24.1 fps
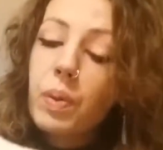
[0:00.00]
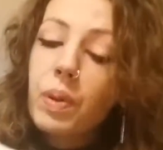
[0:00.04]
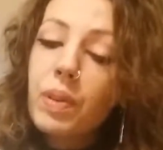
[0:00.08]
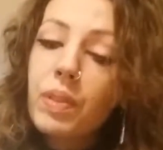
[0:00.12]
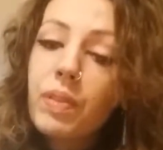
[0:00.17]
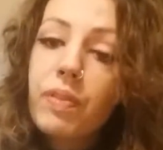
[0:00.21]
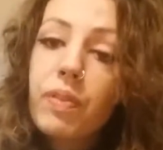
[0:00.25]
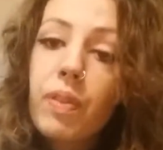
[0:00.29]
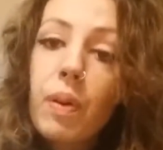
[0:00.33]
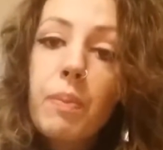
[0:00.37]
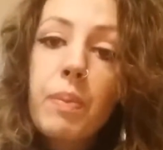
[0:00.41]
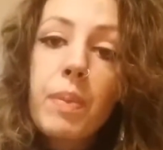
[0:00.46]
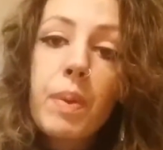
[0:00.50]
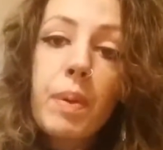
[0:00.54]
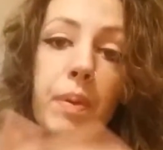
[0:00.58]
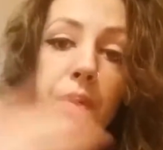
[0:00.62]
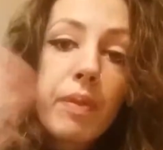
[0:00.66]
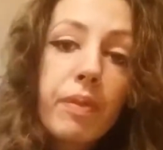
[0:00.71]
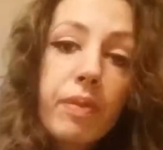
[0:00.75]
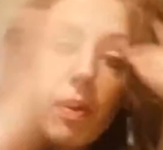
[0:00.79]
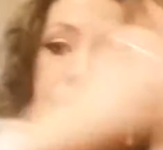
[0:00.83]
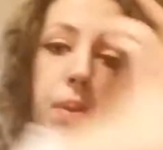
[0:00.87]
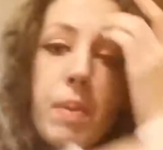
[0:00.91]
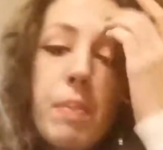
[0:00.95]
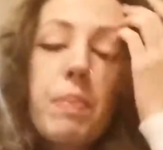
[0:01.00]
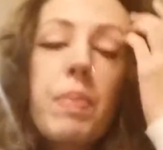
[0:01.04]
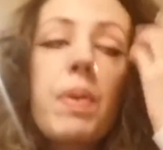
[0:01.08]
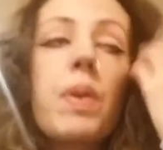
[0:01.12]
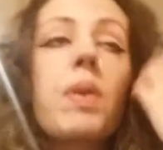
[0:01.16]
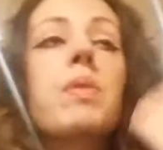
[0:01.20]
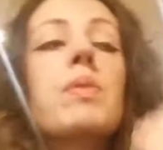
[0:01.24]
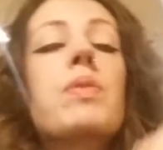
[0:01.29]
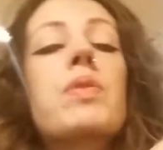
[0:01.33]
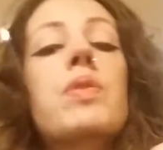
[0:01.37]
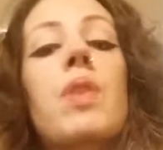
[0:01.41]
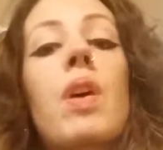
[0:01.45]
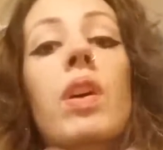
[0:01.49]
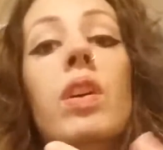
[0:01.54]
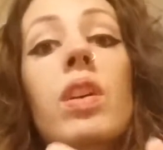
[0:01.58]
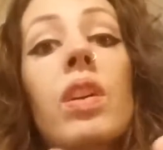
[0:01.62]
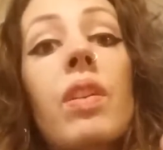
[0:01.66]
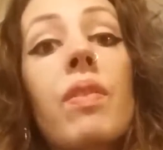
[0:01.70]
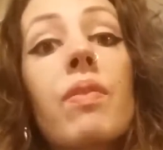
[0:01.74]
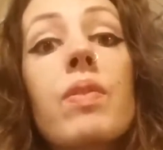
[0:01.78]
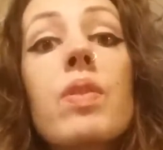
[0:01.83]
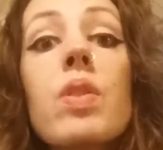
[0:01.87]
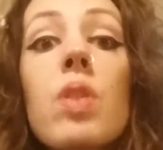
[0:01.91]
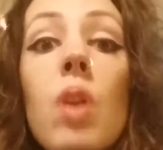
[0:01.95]
forward from the boot, so I
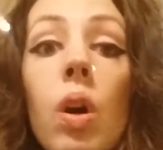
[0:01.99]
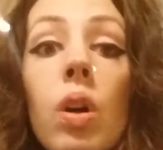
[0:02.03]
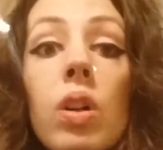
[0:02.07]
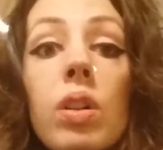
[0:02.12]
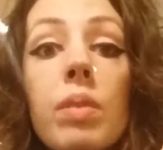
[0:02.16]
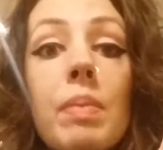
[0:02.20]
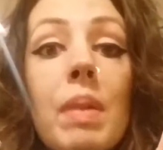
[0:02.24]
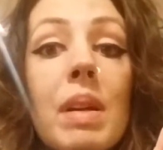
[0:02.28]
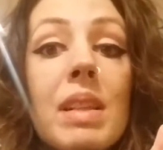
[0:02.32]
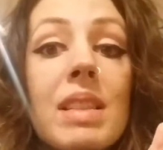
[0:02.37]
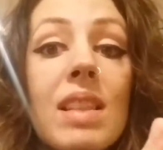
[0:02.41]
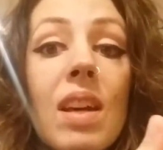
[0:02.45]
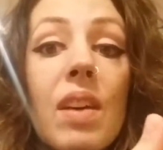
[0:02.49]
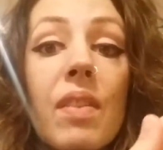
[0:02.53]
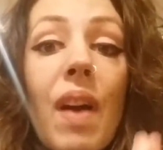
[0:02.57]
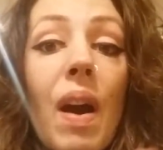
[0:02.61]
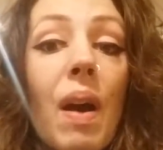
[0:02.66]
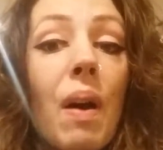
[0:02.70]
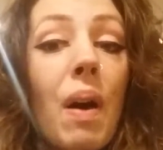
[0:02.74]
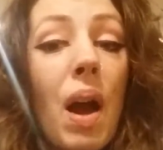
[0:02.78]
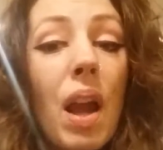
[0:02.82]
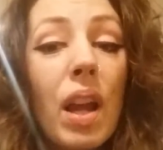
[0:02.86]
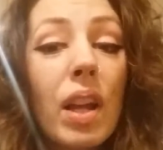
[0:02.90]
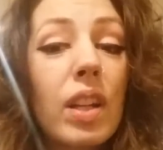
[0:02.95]
could have knocked myself out.